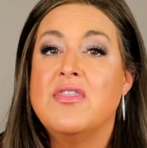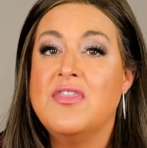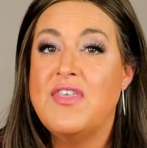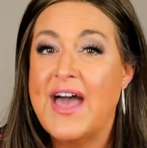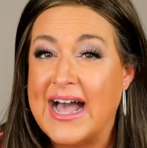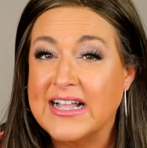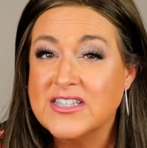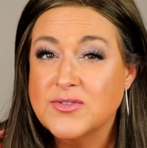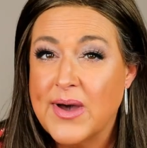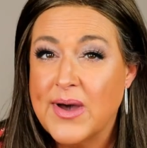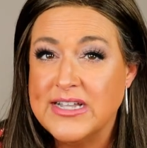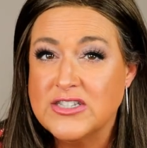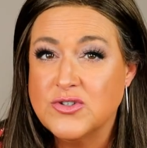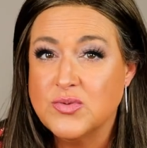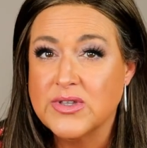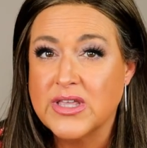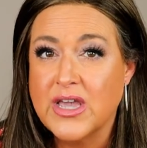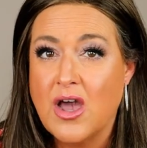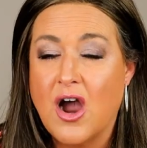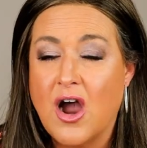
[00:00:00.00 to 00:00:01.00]
That's why
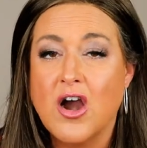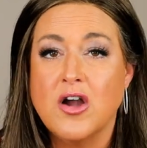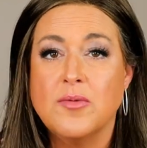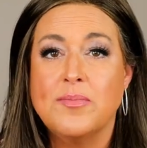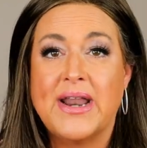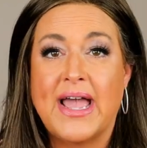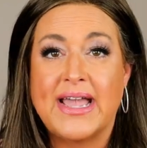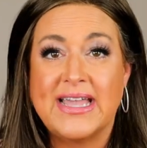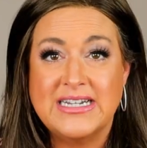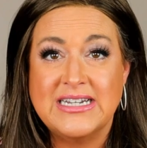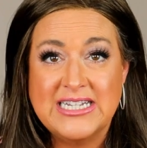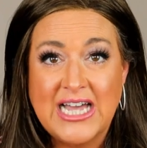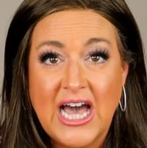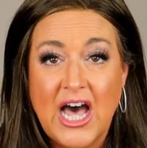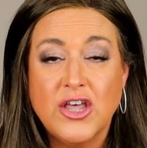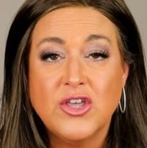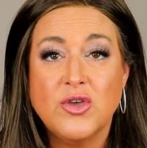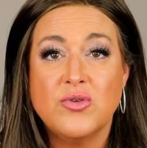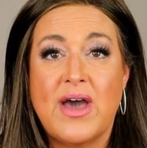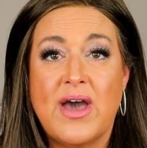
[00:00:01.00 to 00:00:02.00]
it's really hard, but I can
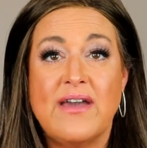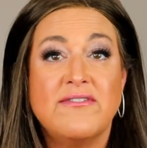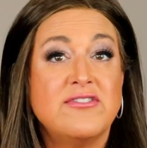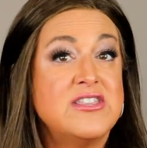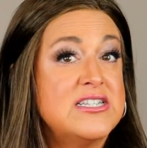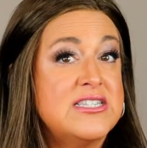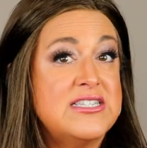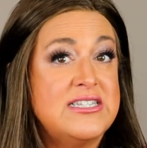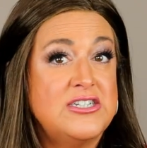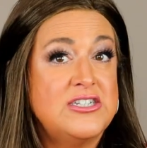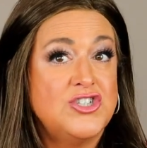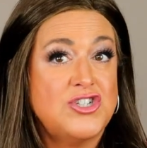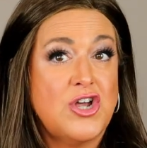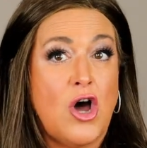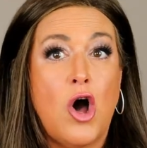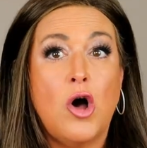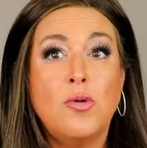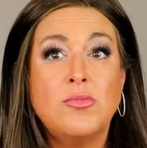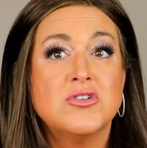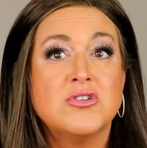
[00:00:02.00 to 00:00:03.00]
tell you I have this cinched
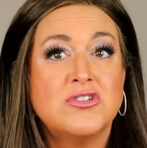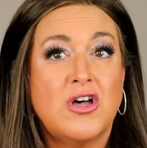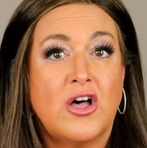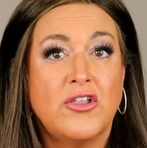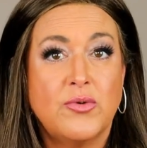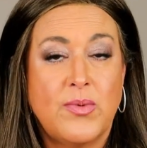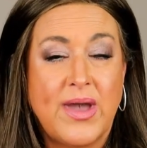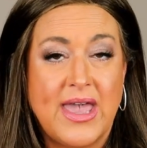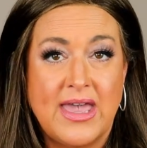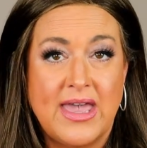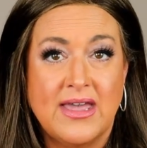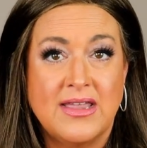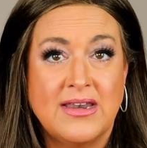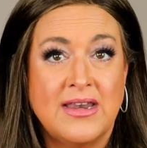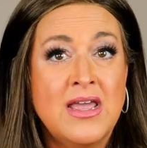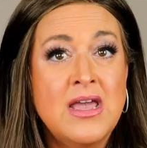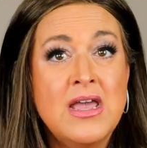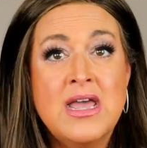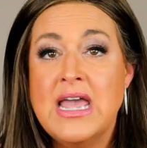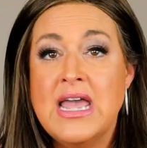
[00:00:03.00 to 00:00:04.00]
almost all the way
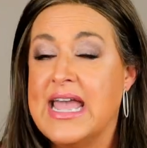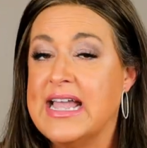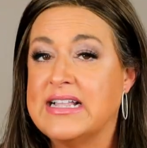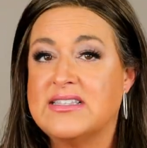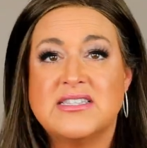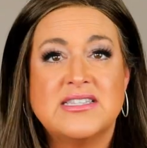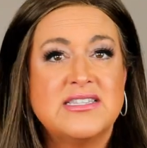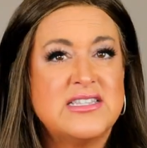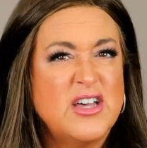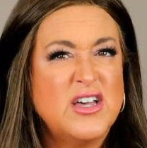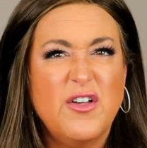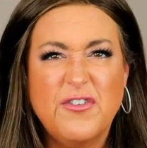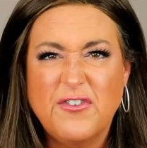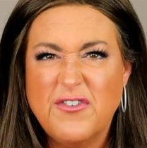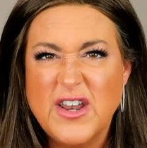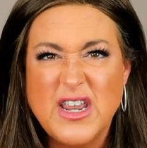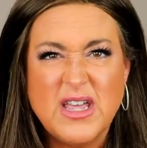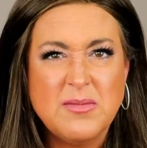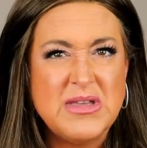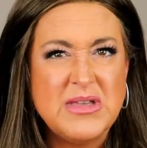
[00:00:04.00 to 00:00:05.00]
in. It's still
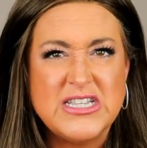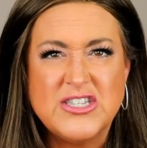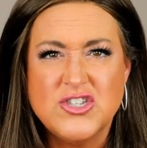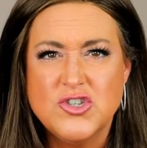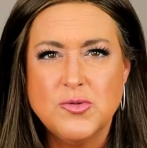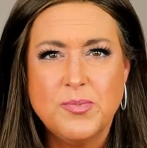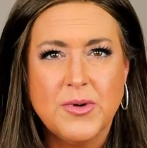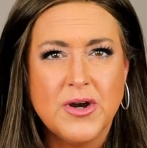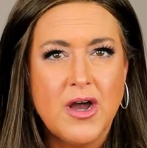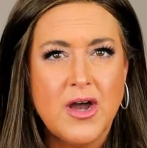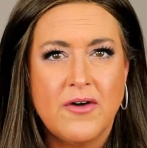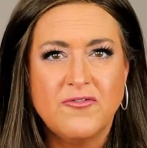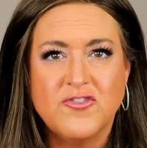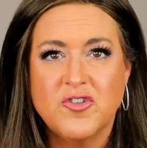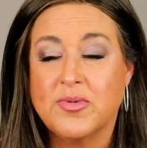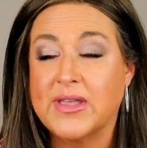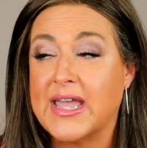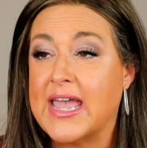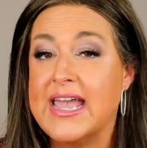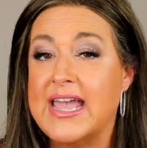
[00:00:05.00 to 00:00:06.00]
fitting me super
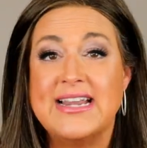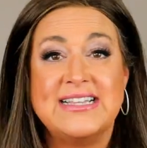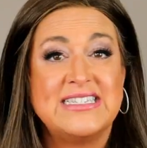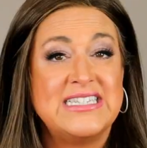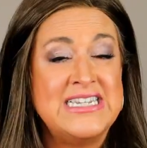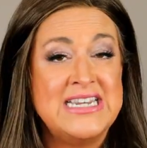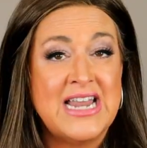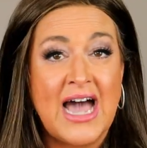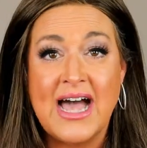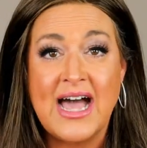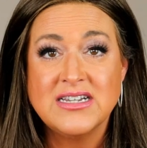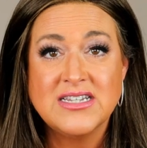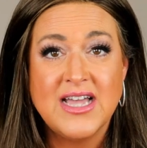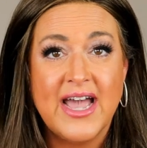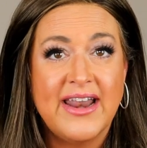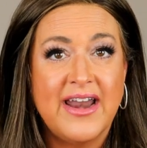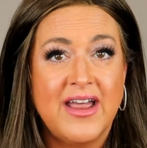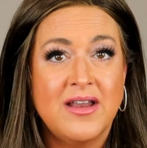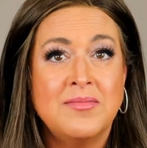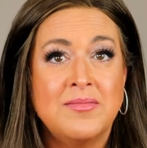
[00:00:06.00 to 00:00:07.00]
comfortably. It is not
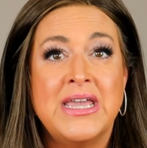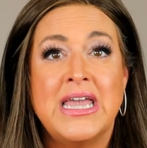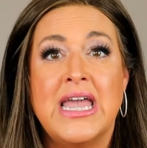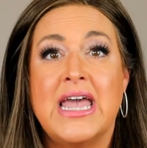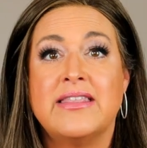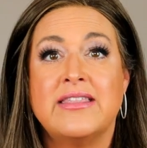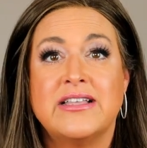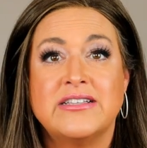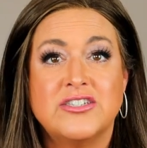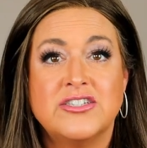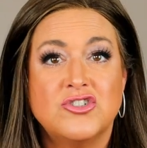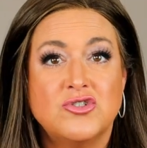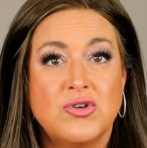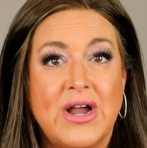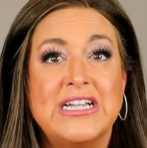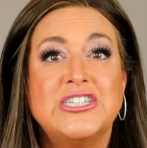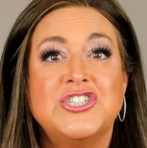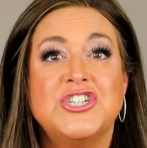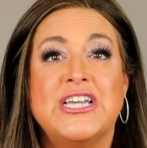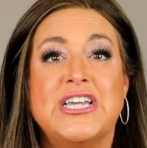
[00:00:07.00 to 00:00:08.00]
tight on me, and the
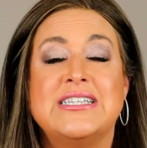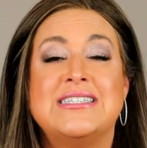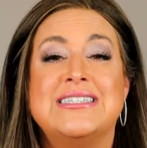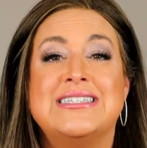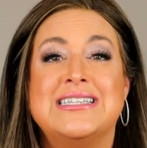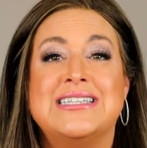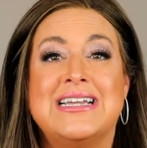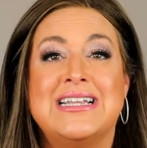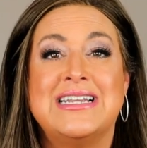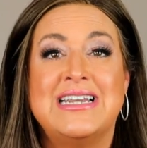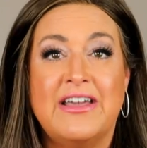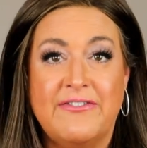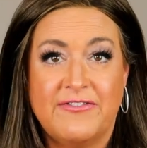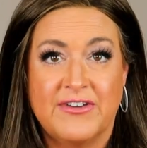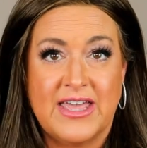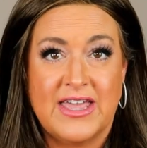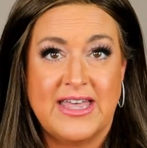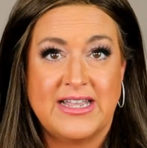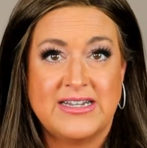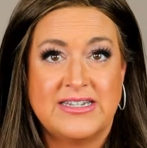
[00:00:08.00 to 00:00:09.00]
stretch is
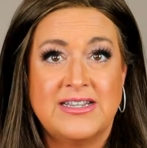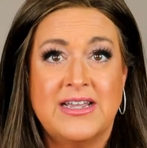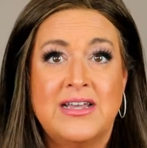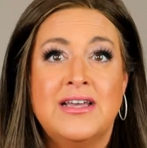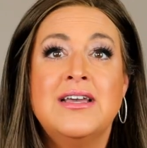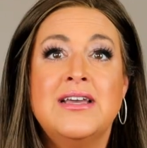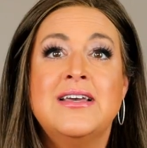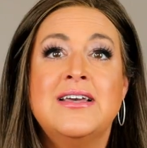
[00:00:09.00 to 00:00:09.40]
significant.